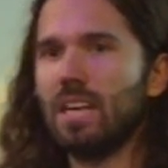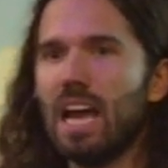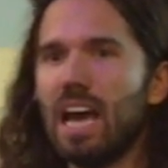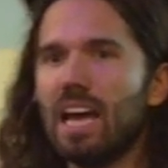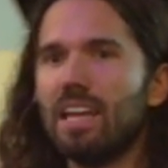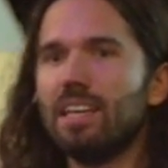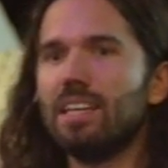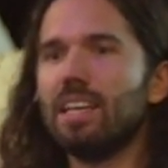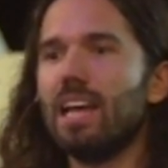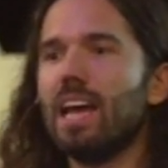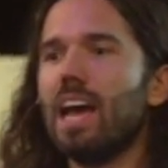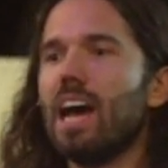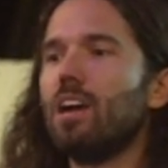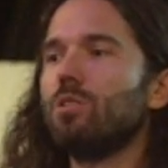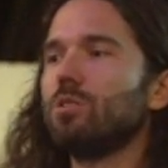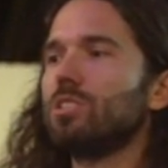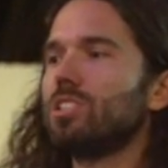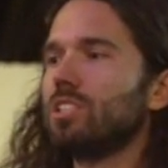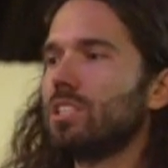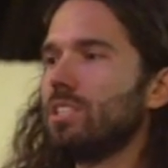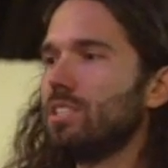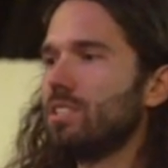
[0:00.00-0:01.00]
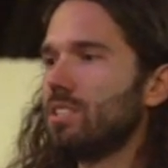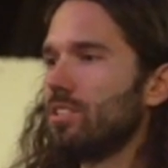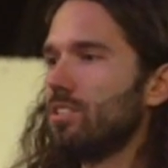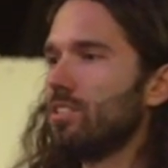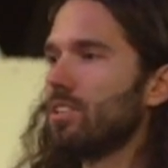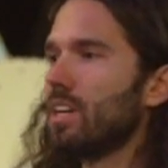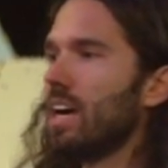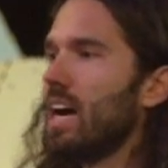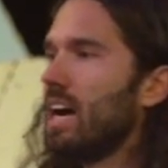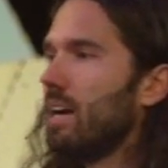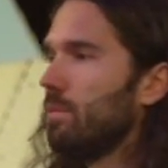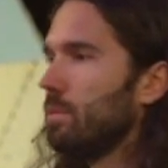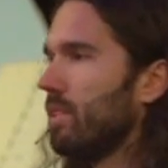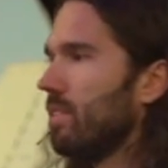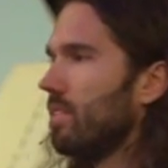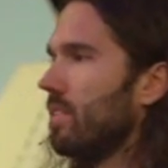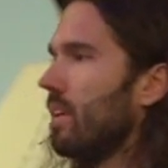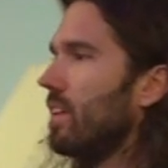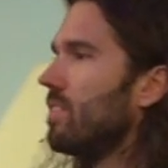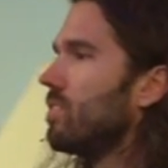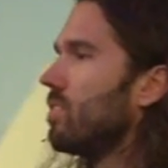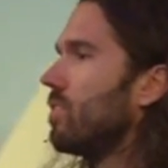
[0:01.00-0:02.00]
And now it's considered common
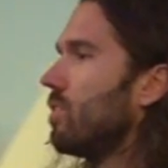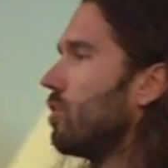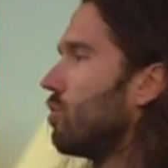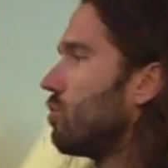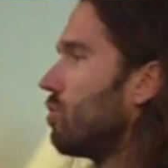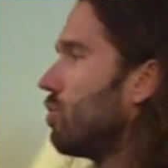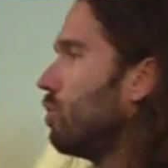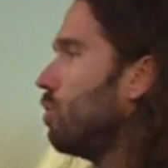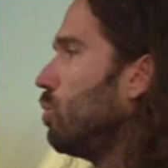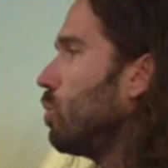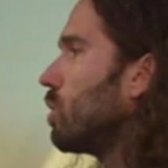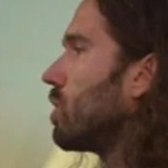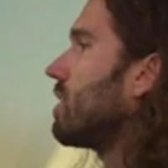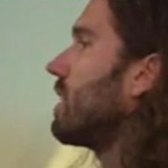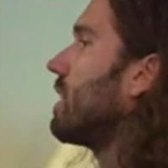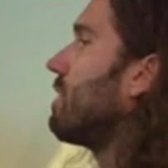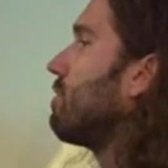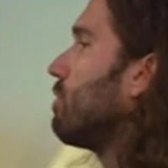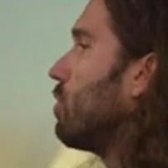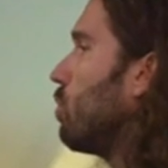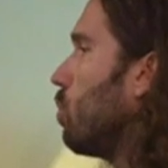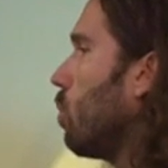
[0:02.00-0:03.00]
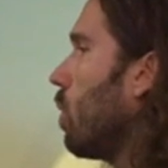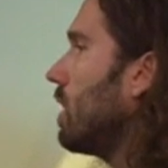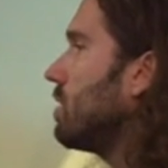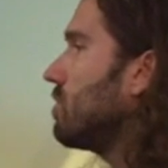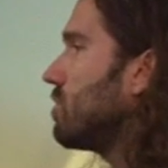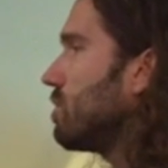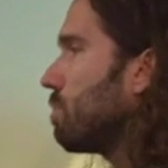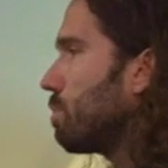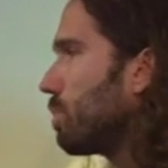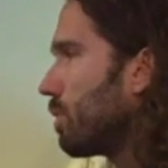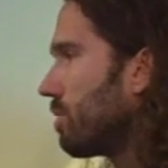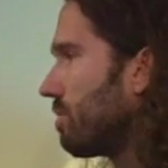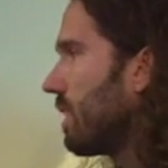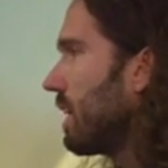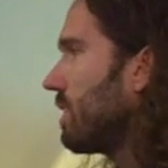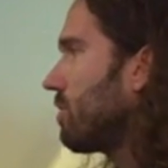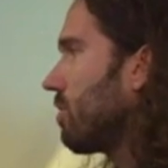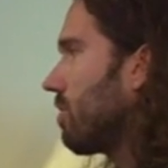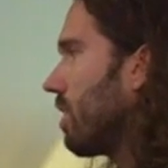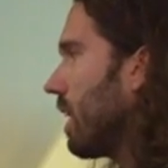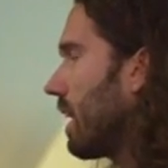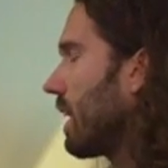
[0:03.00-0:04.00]
sense in the zoo world that if you want to
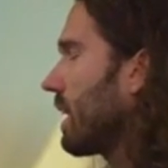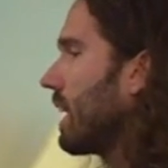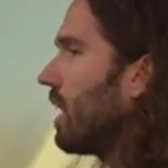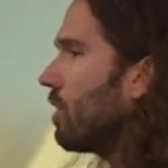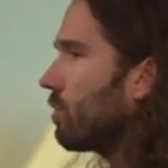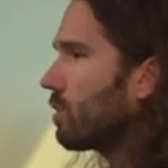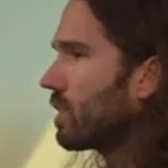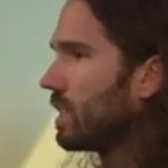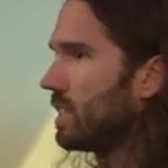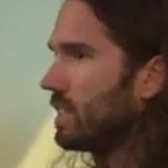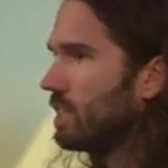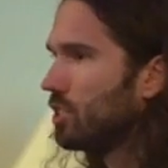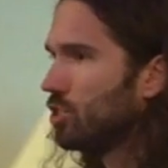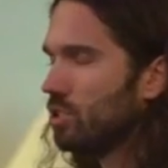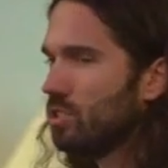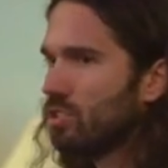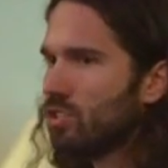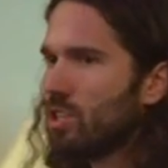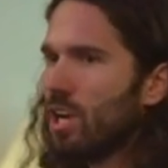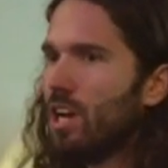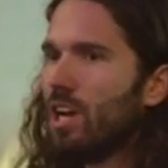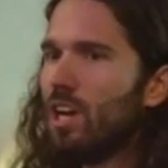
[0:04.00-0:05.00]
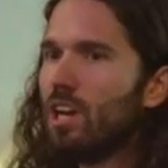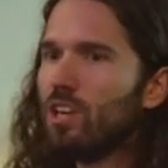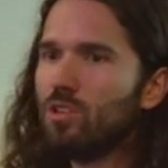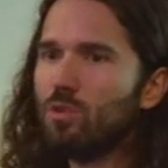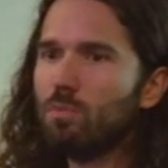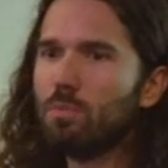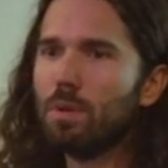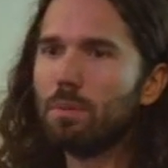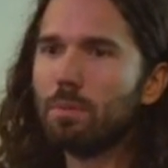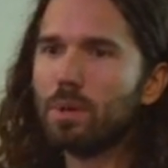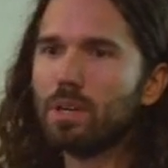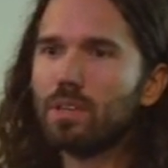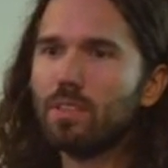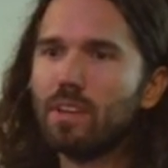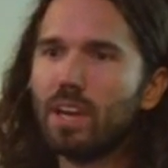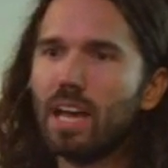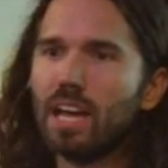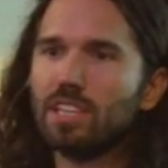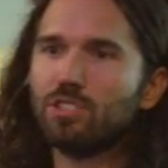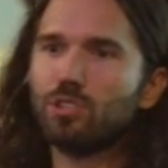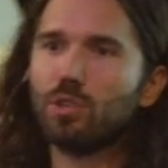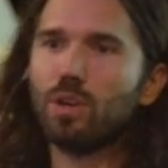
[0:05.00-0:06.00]
prevent chronic health conditions, you mimic the
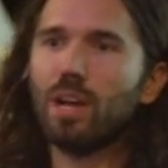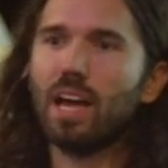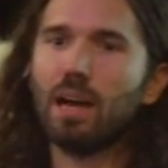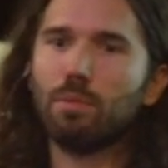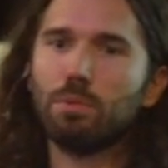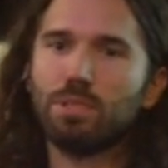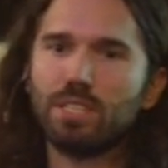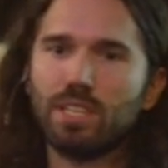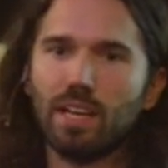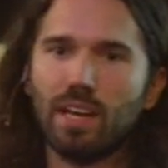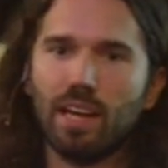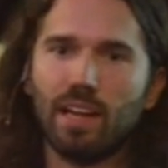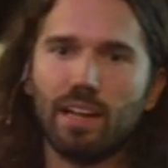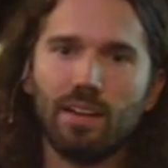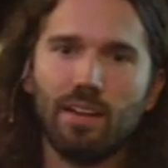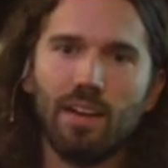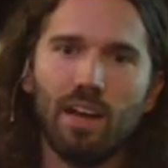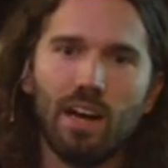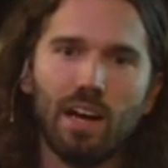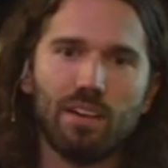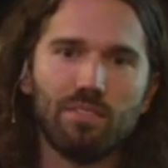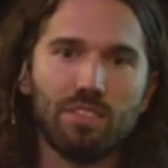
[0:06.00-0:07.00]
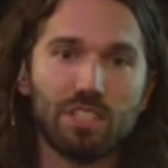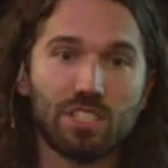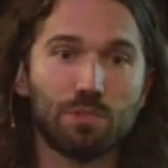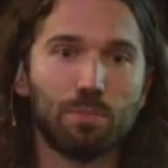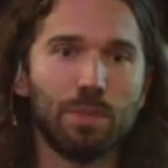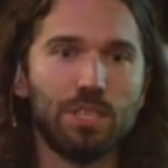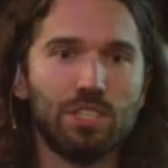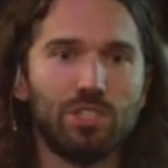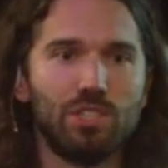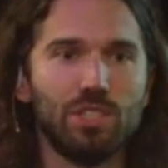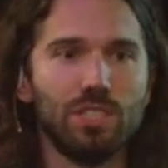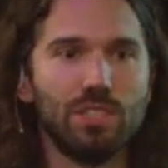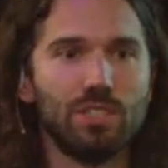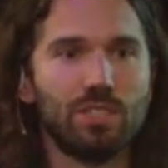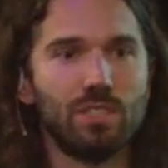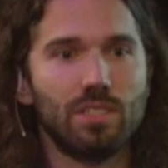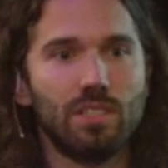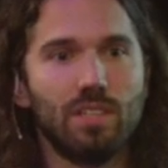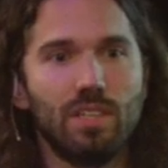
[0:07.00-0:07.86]
natural habitat of the species.